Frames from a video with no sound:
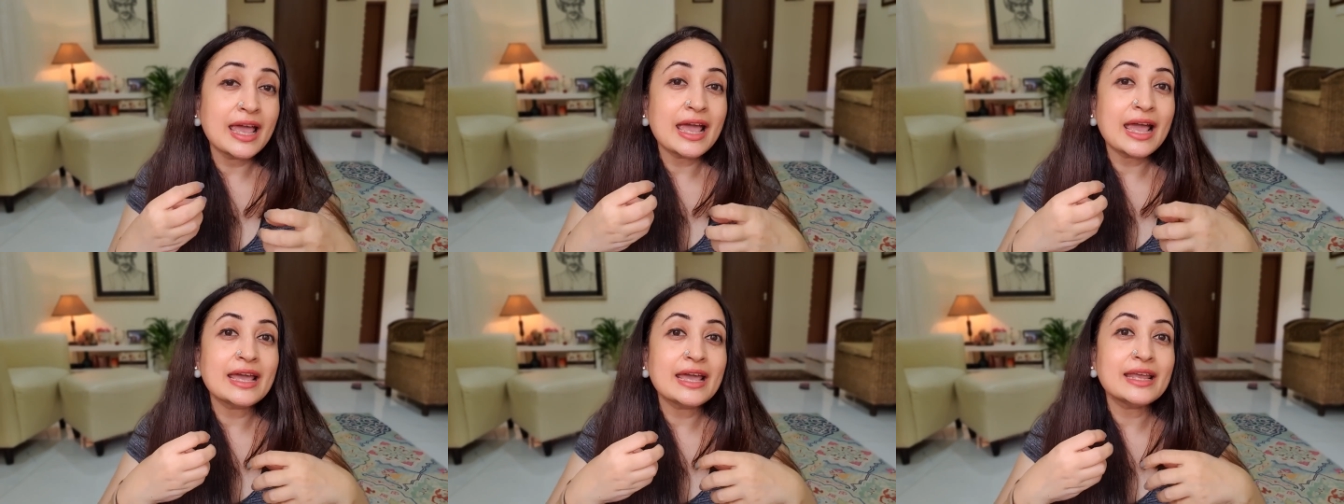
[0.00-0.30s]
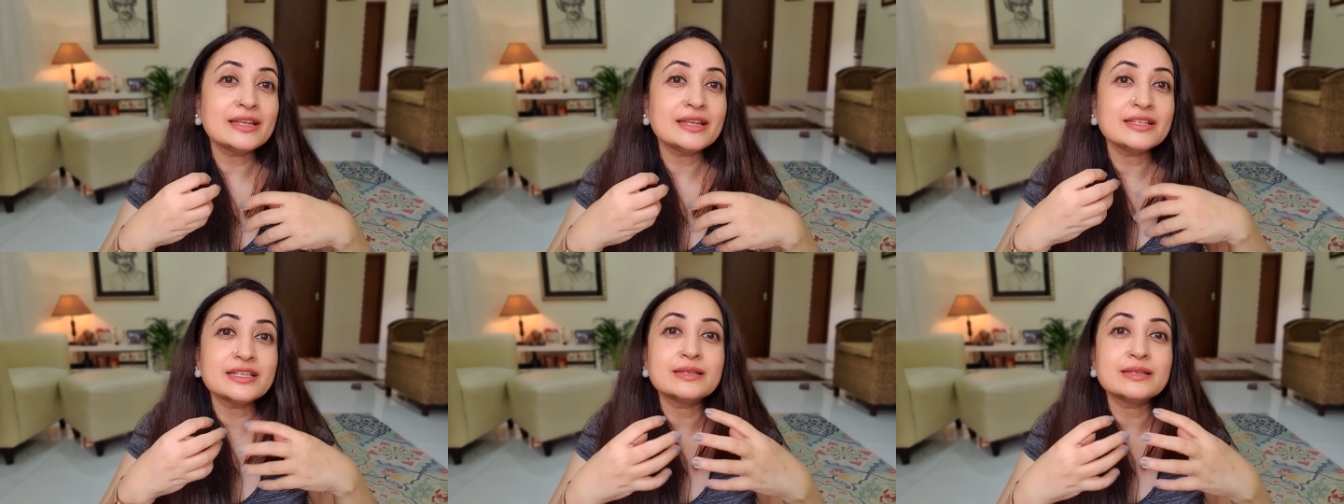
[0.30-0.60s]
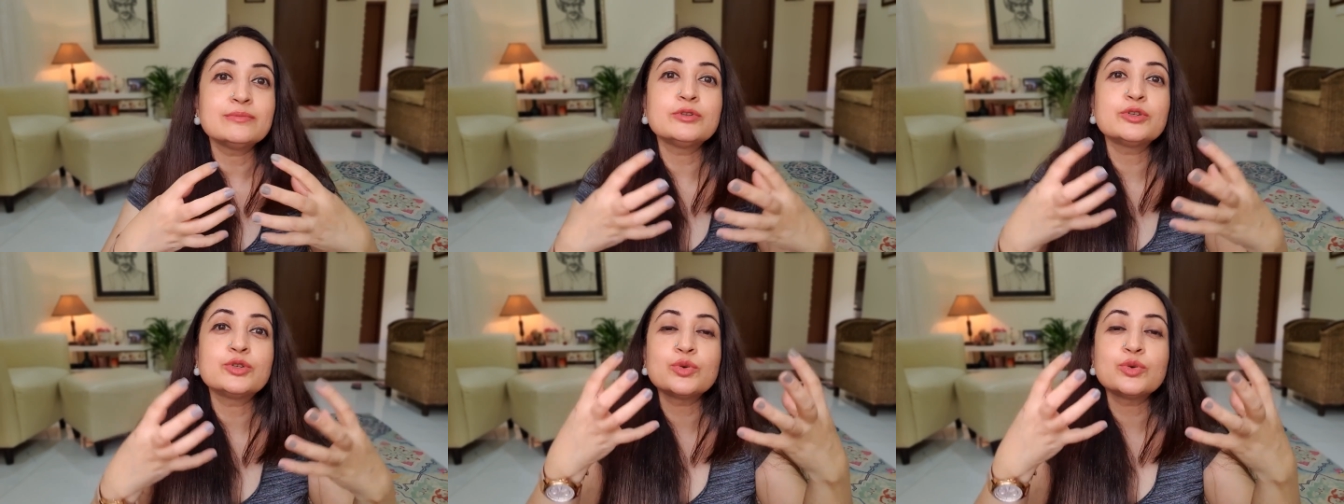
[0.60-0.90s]
and is
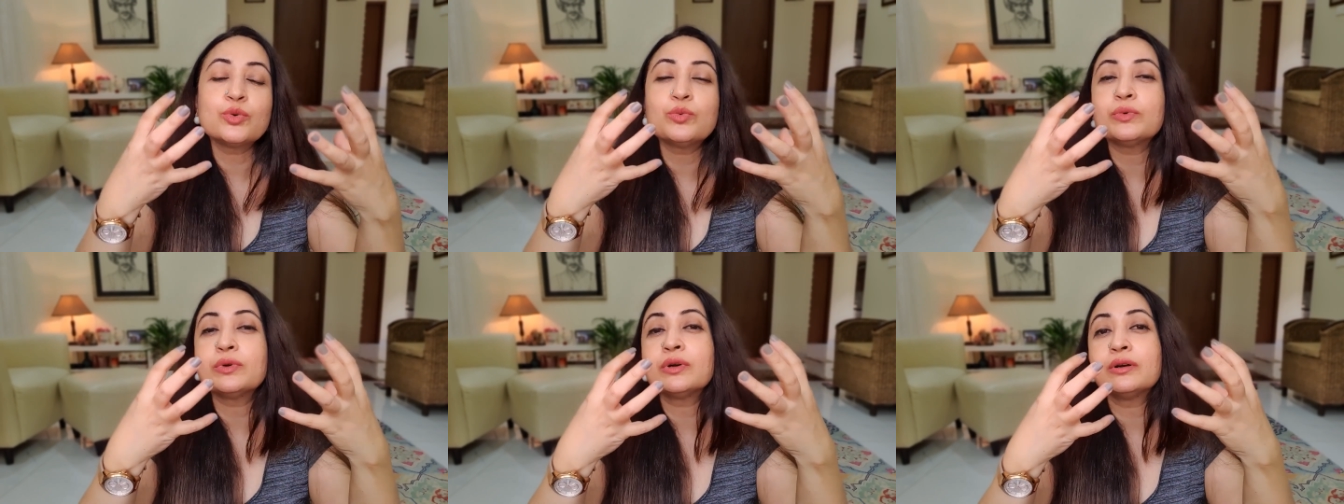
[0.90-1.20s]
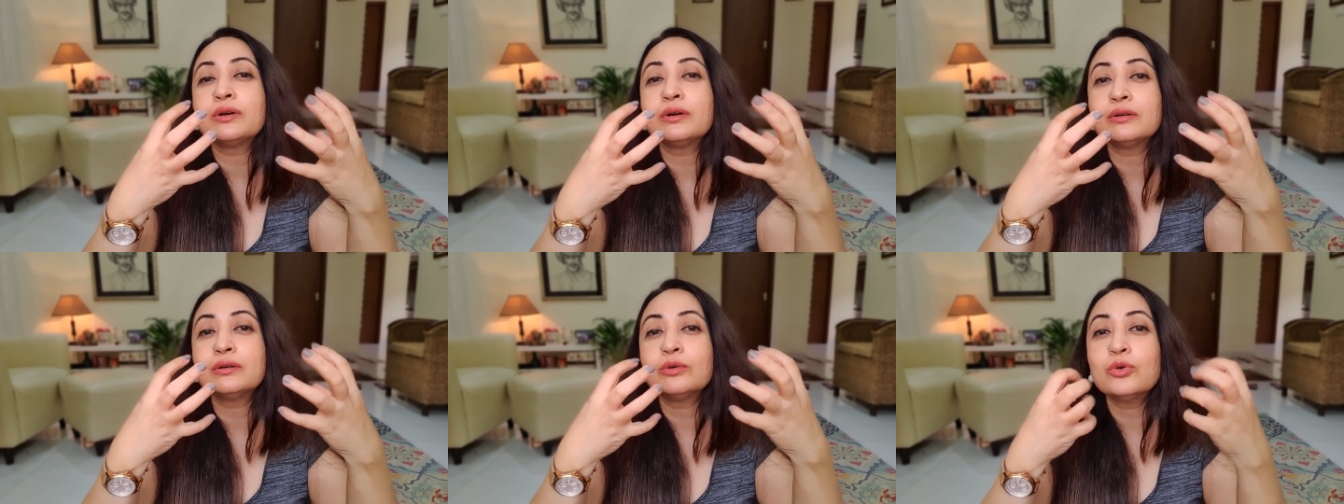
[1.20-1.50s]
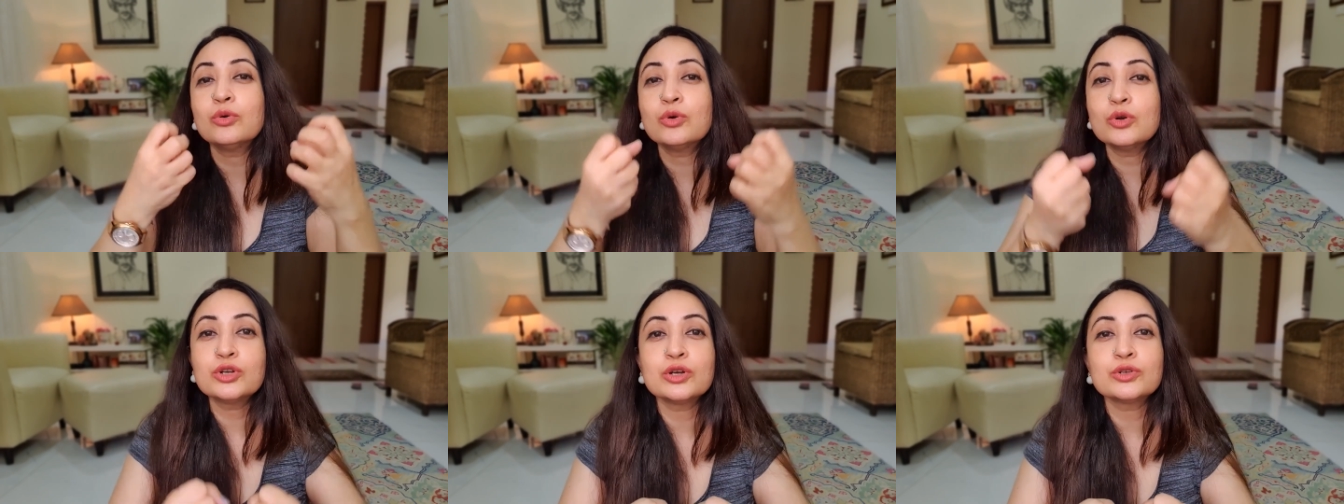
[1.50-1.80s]
able to uh,
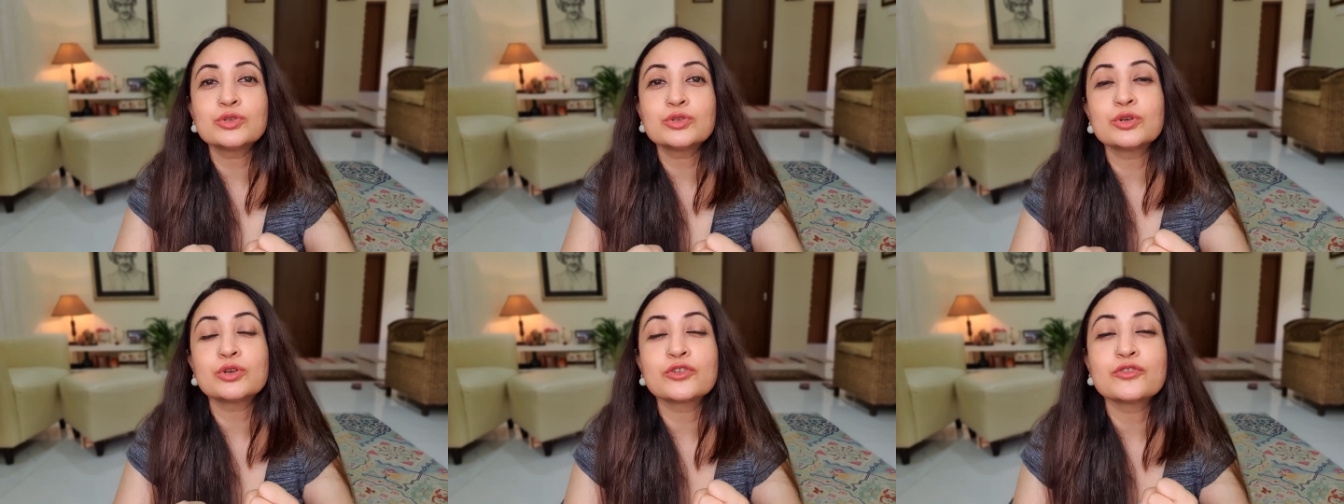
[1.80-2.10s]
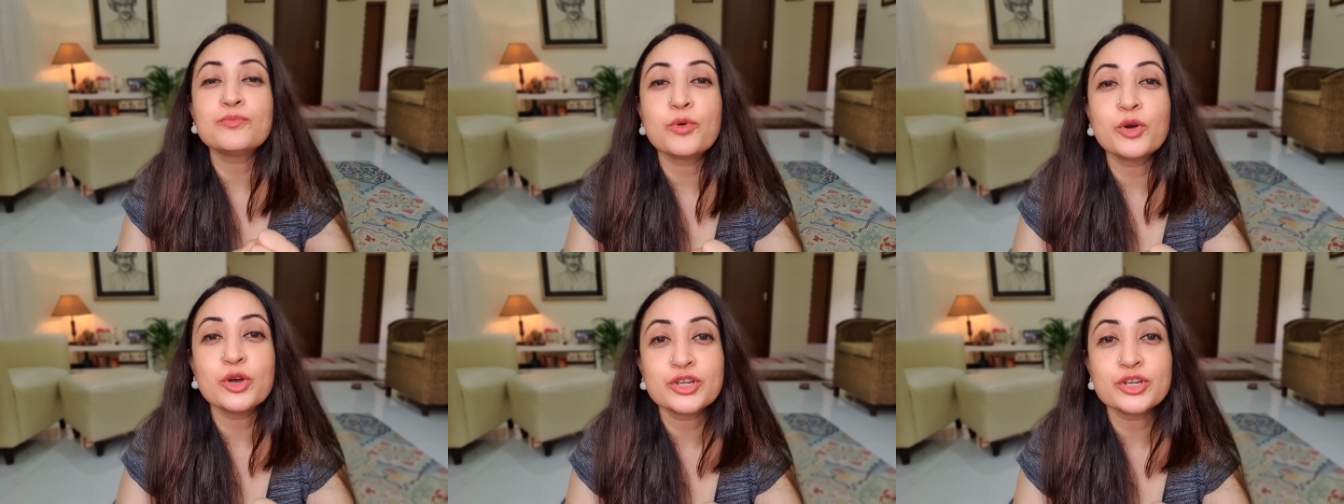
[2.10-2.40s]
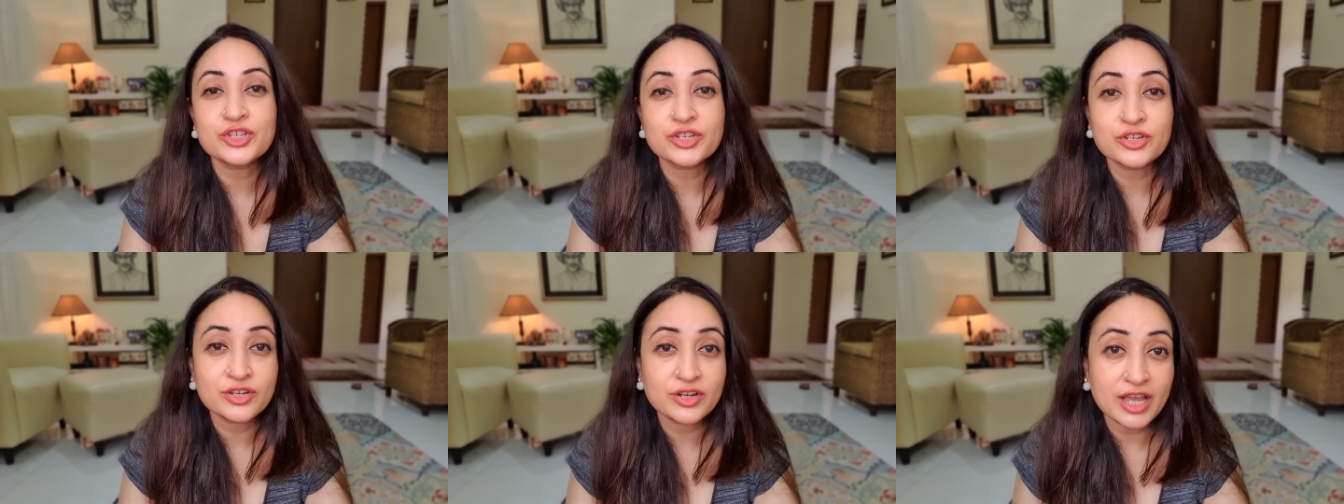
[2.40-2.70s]
hold on to a lot of
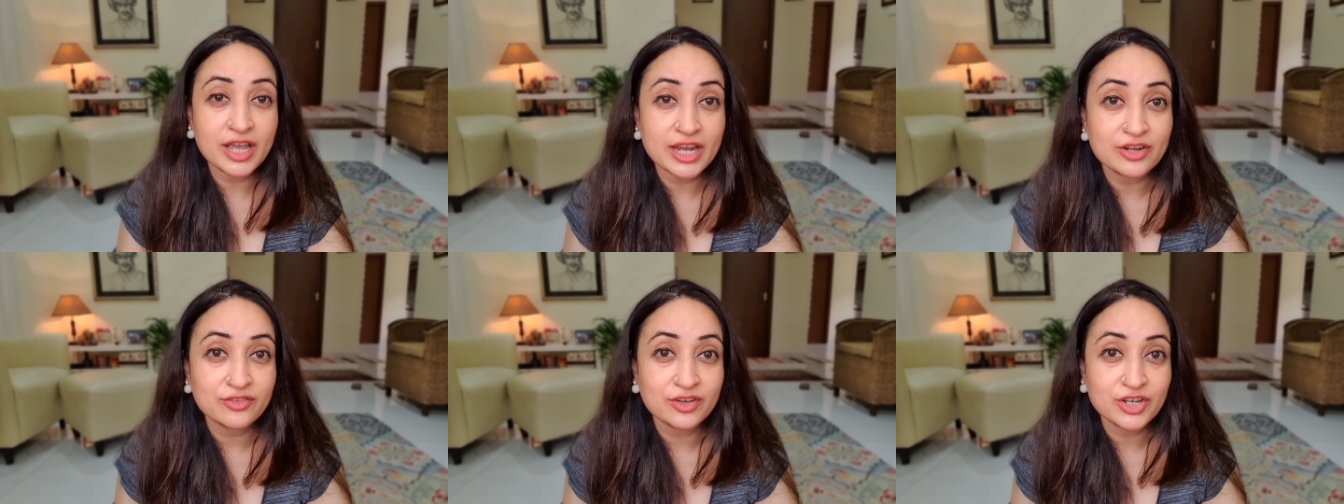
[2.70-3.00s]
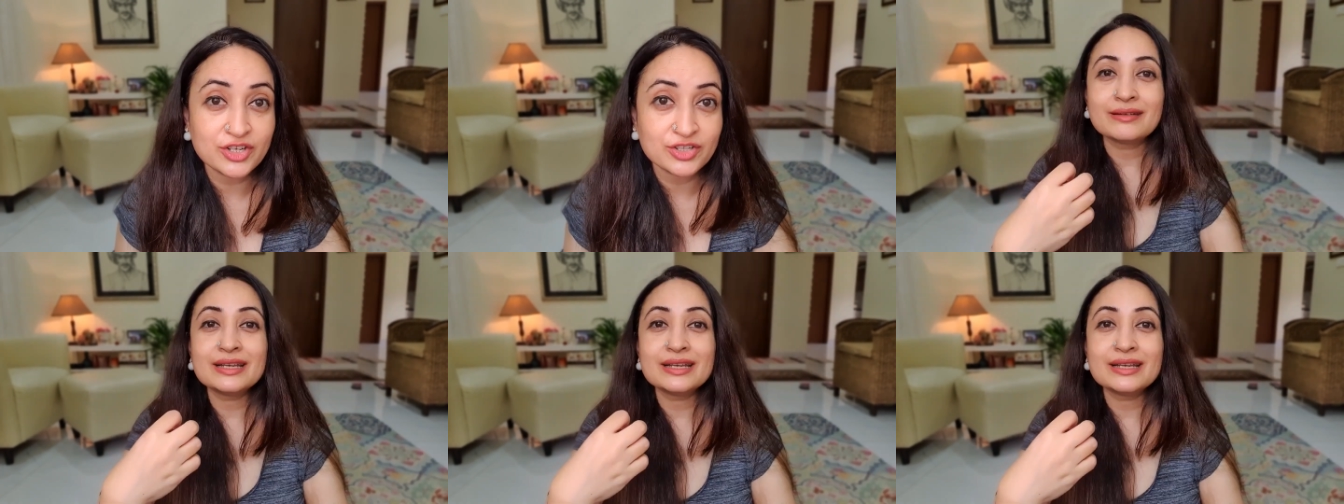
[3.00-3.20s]
moisture and hydration